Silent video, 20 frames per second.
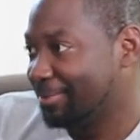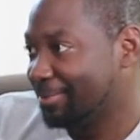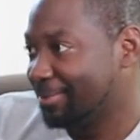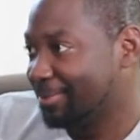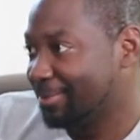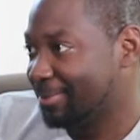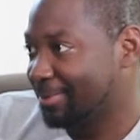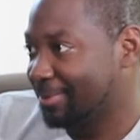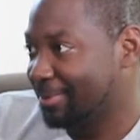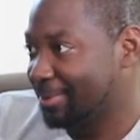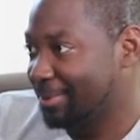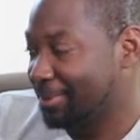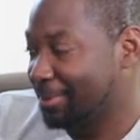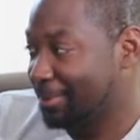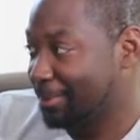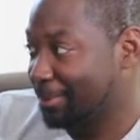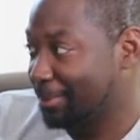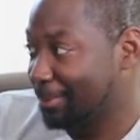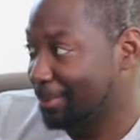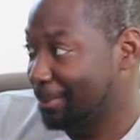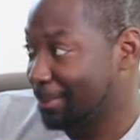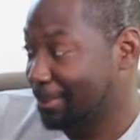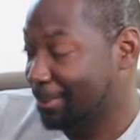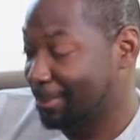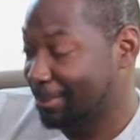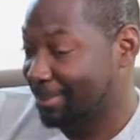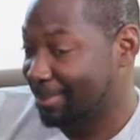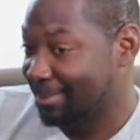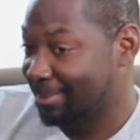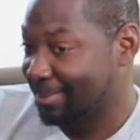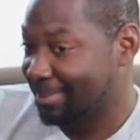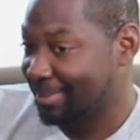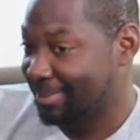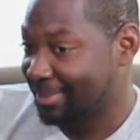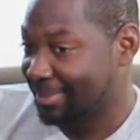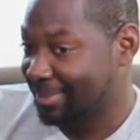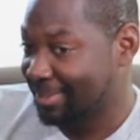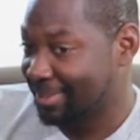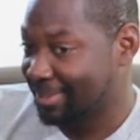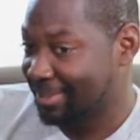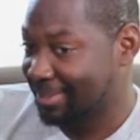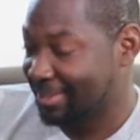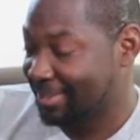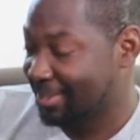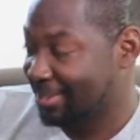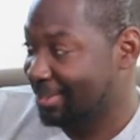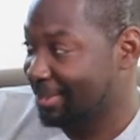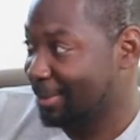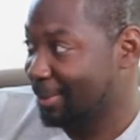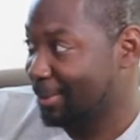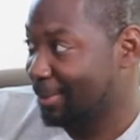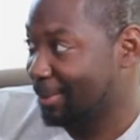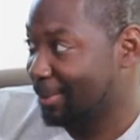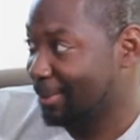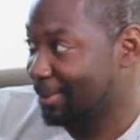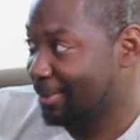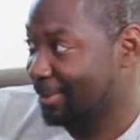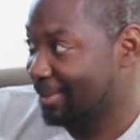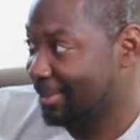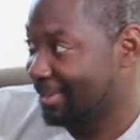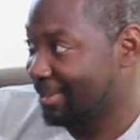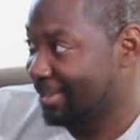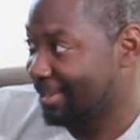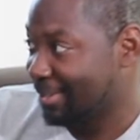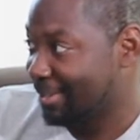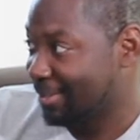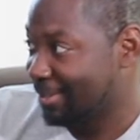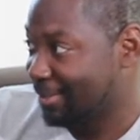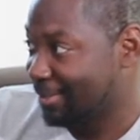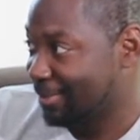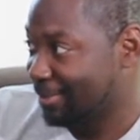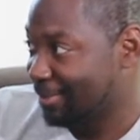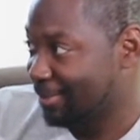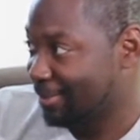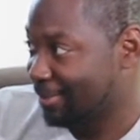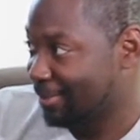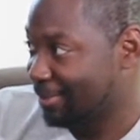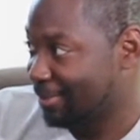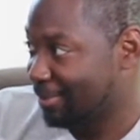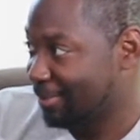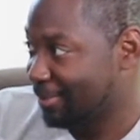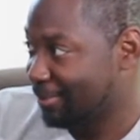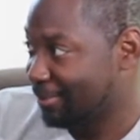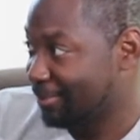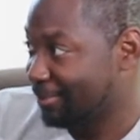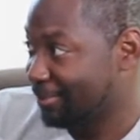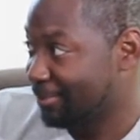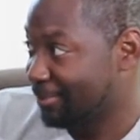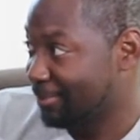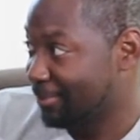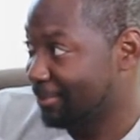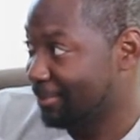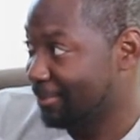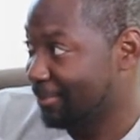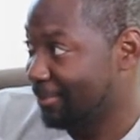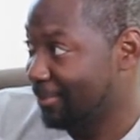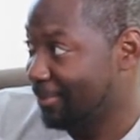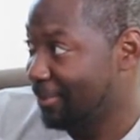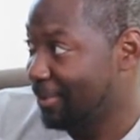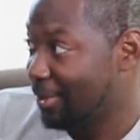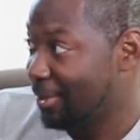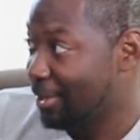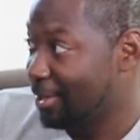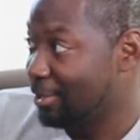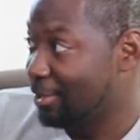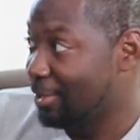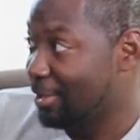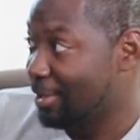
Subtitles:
The person shown says nothing.